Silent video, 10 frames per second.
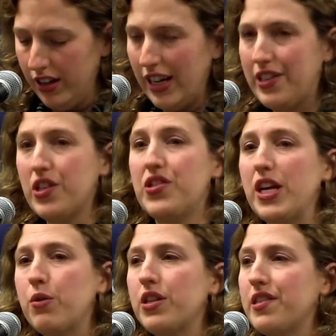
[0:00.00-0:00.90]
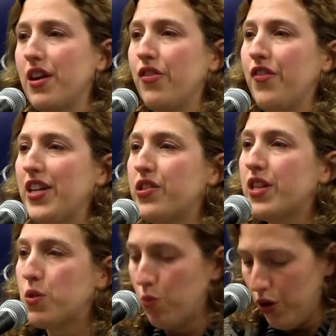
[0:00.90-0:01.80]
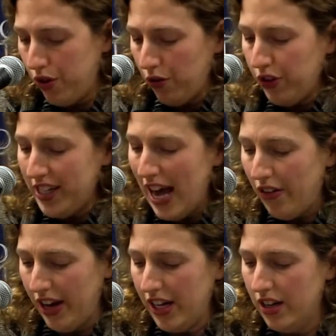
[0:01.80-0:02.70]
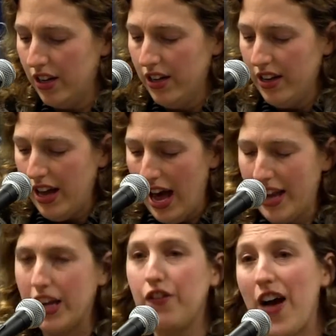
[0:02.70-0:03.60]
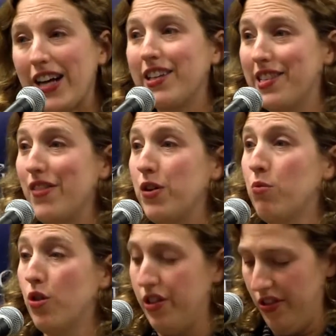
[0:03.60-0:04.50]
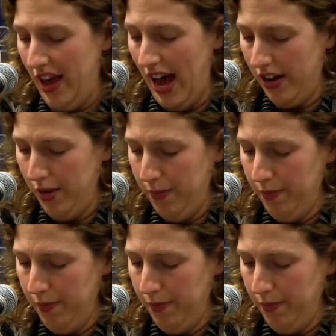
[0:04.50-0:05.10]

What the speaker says: It's a sequence of events that's worth retelling, and in fact, it's even more than that.